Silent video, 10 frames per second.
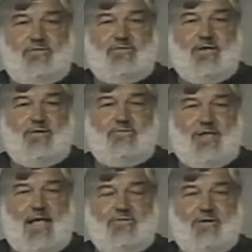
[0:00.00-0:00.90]
this
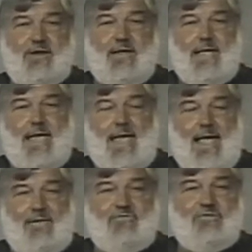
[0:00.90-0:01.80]
section,
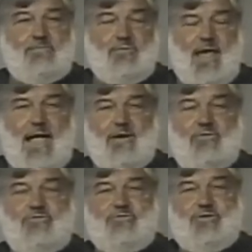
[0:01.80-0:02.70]
have
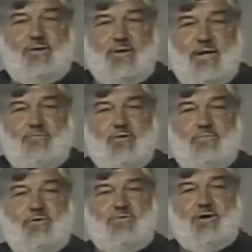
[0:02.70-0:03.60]
suppliers
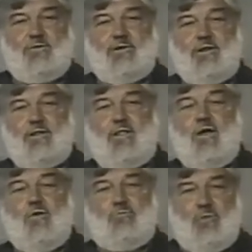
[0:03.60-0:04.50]
deliver
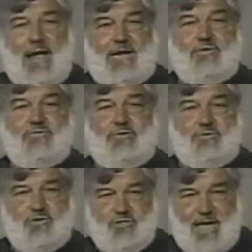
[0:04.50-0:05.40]
material right
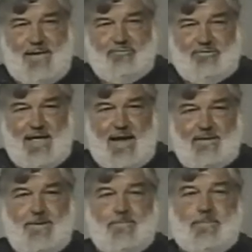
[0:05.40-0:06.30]
to the job
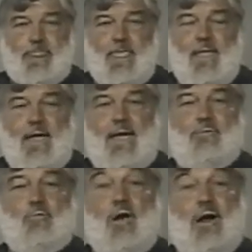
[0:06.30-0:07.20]
site
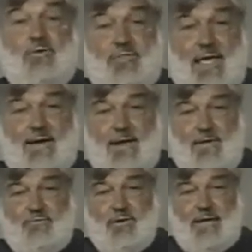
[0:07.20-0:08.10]
at where
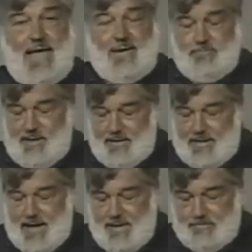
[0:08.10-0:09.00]
that ever can
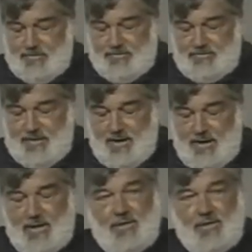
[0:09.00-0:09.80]
be accomplished.